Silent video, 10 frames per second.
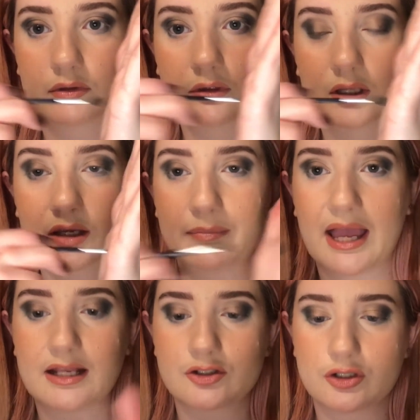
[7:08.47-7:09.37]

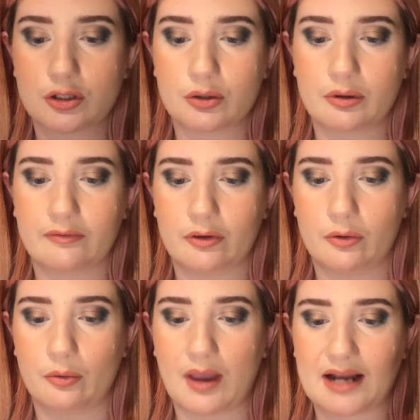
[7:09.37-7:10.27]
Compared to if
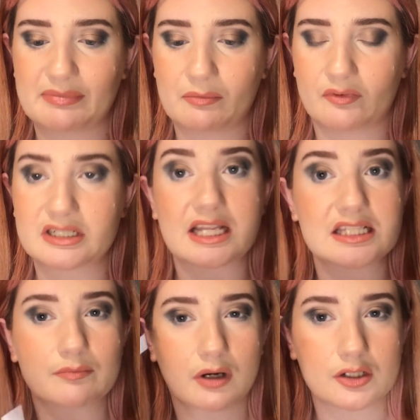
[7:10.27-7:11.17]
you had a bit more of a dense
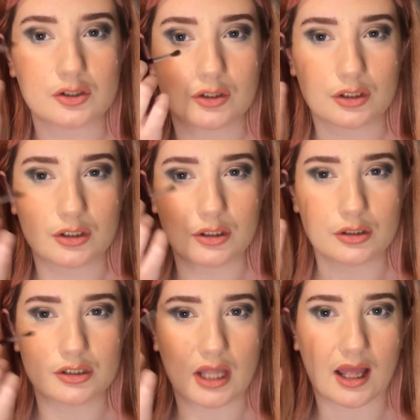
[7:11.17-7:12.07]
brush, you could
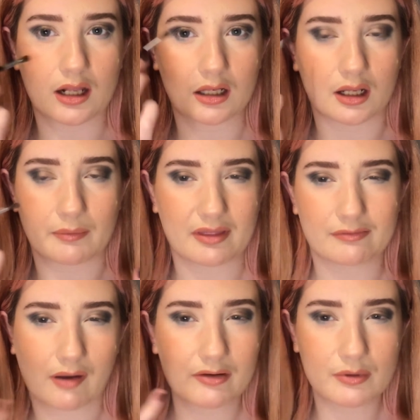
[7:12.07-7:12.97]
use that like with a
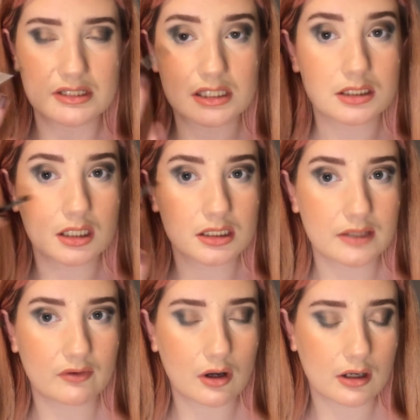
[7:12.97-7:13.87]
fluffy one still
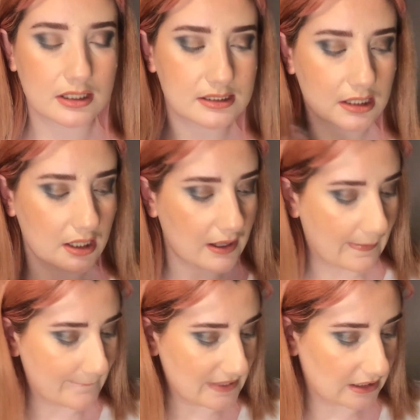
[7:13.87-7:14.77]
underneath your eyes.
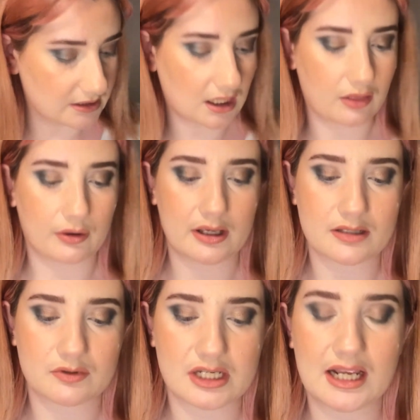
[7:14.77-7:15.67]
But otherwise,
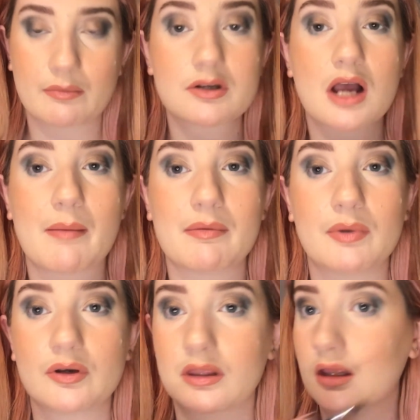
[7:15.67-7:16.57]
I'm just taking my time in
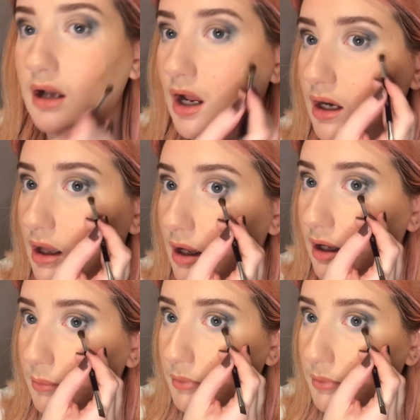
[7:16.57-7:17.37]
building the colour up.